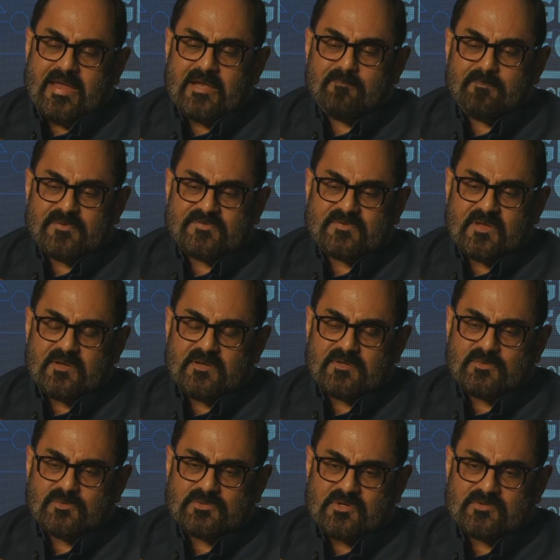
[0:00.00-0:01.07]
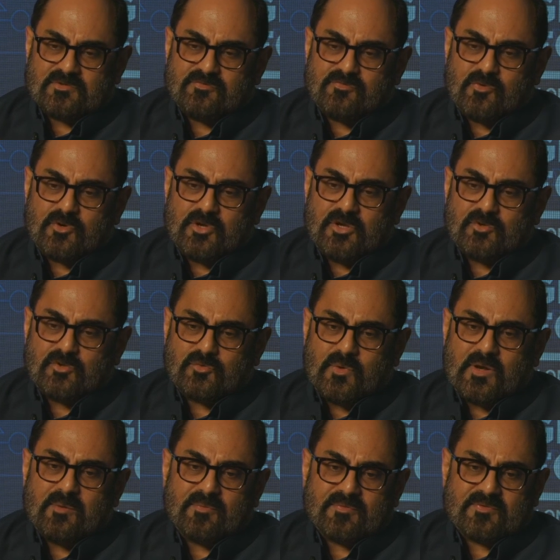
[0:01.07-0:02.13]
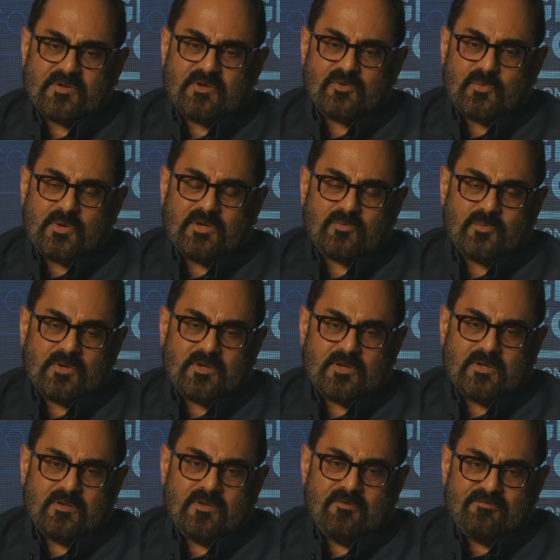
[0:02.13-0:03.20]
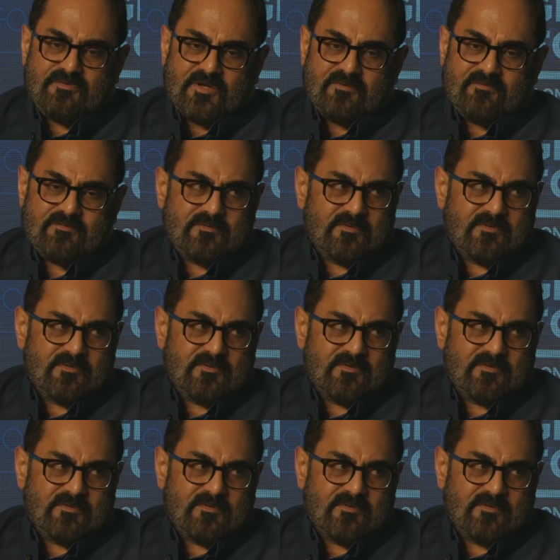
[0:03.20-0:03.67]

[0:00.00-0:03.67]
8% in 2014 to 20% in 2025.